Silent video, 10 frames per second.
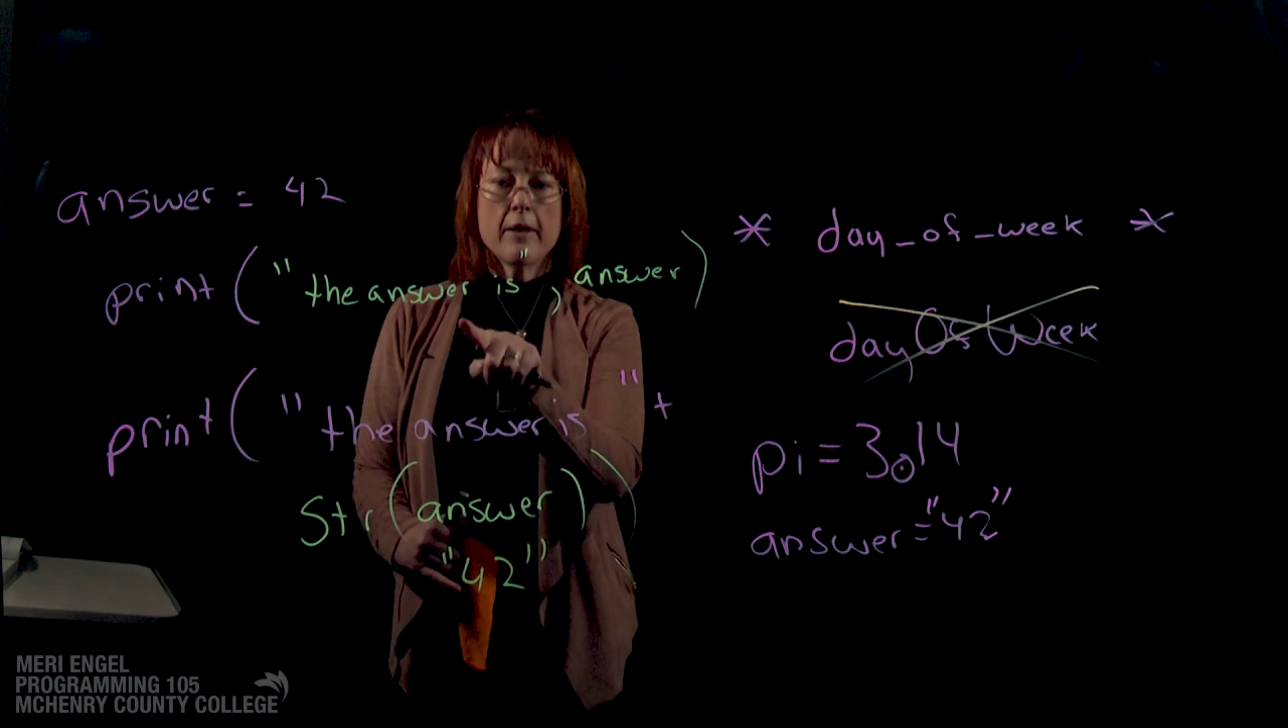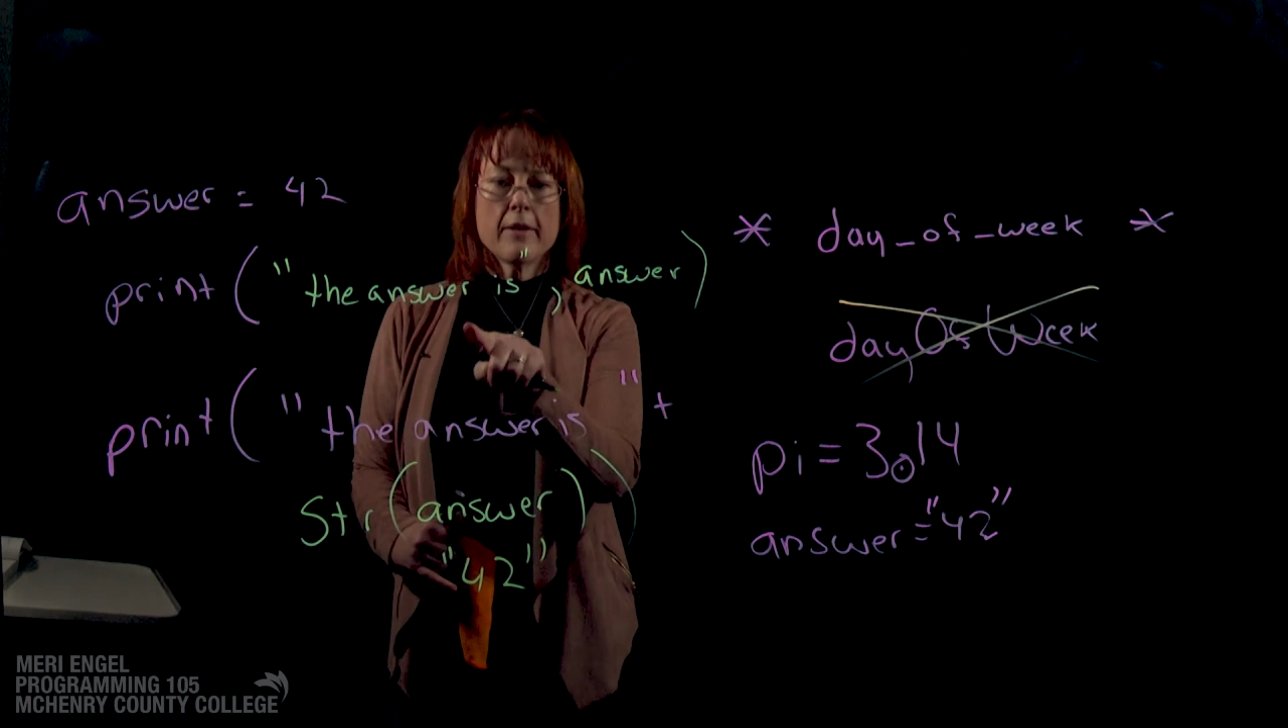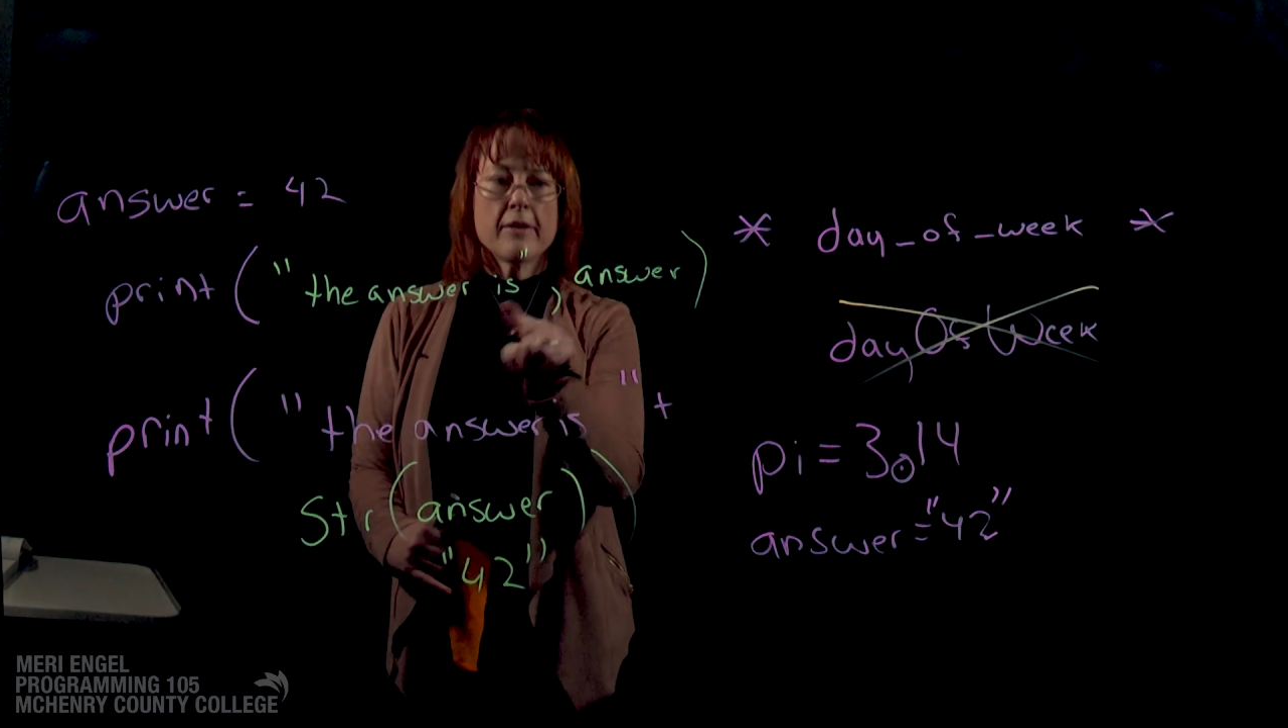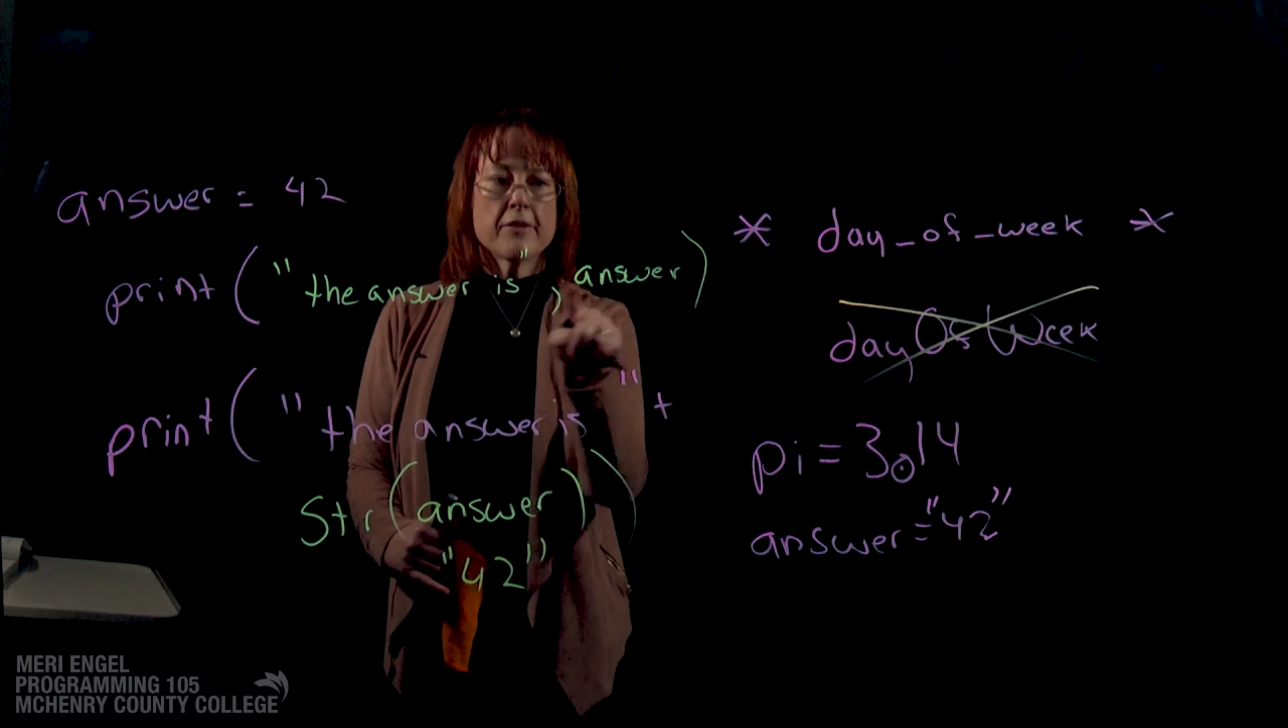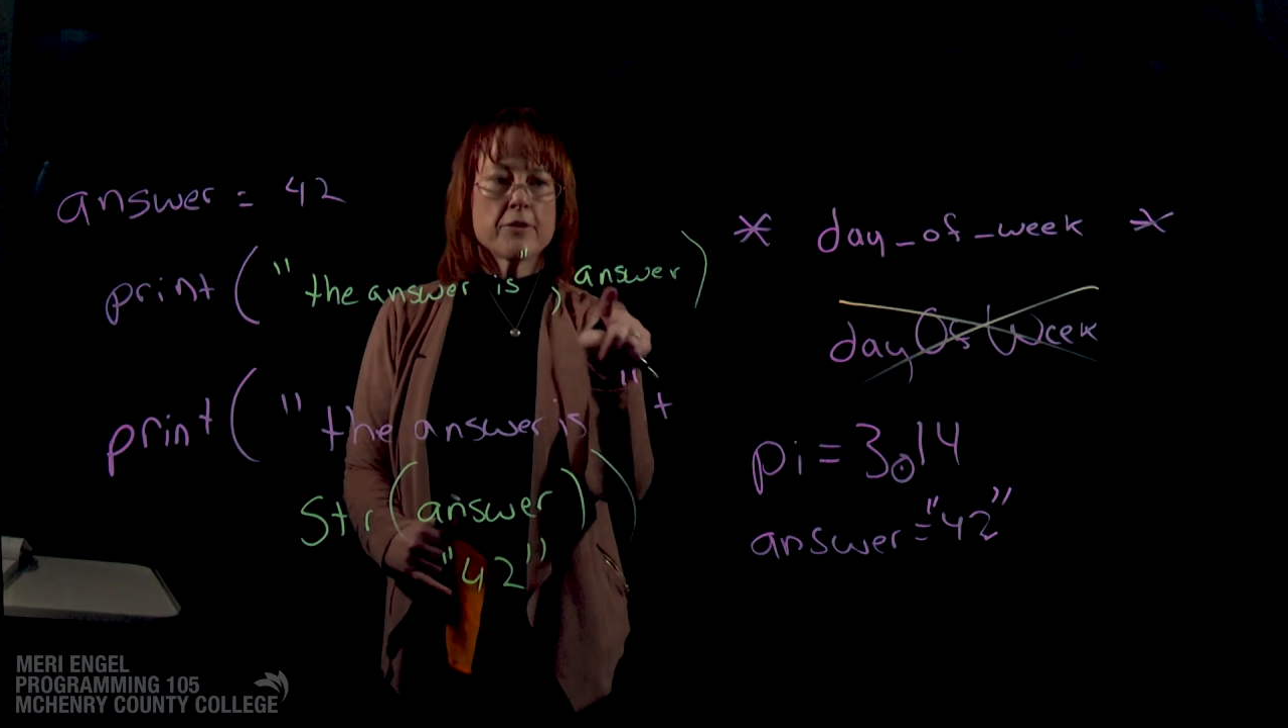
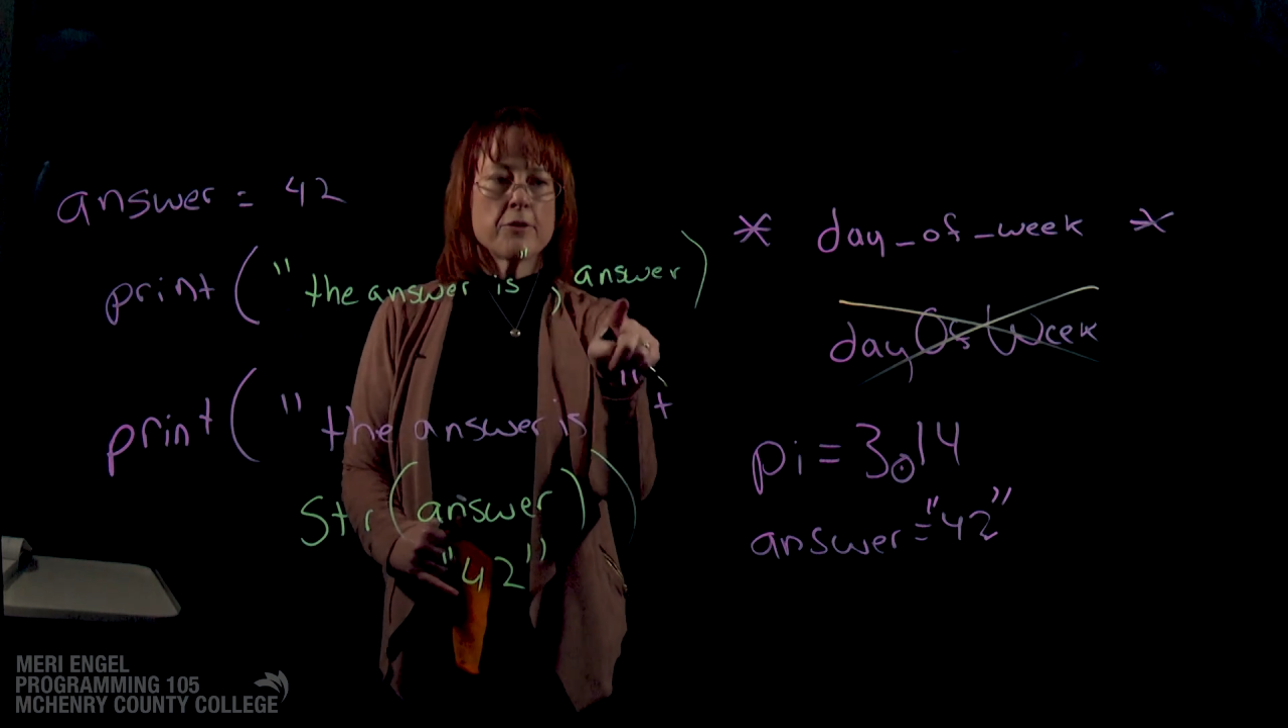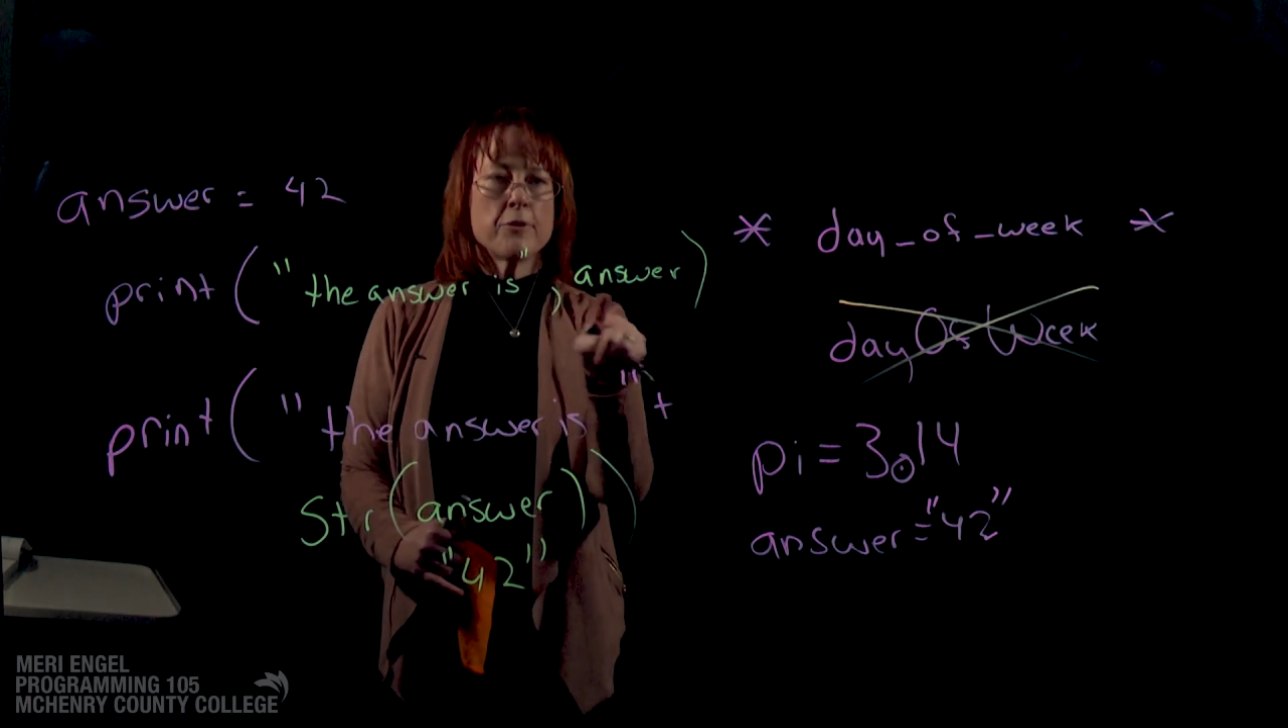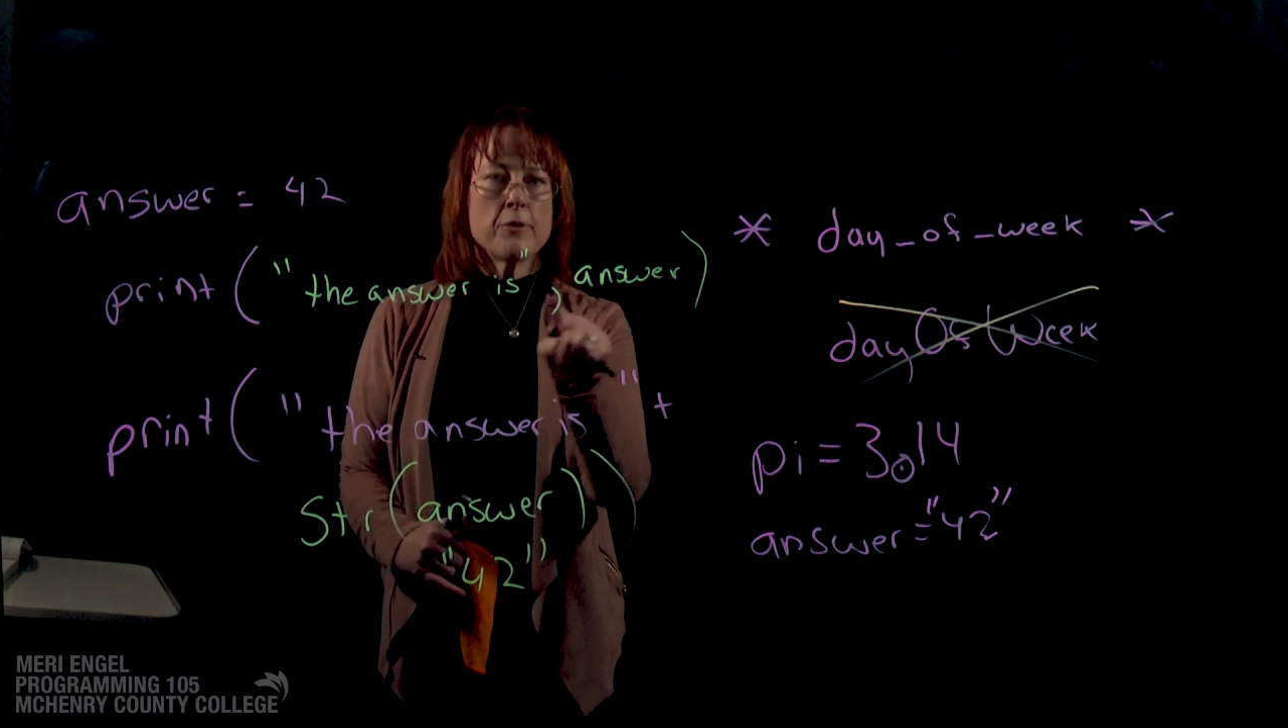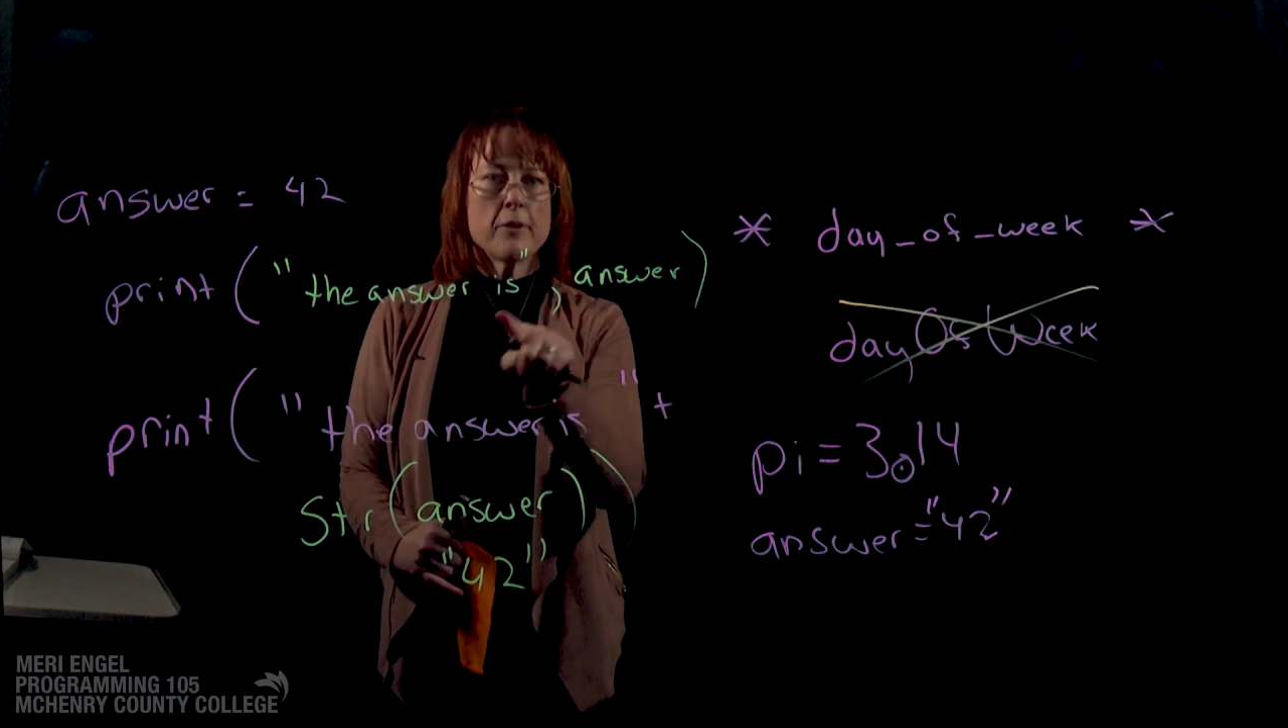these are two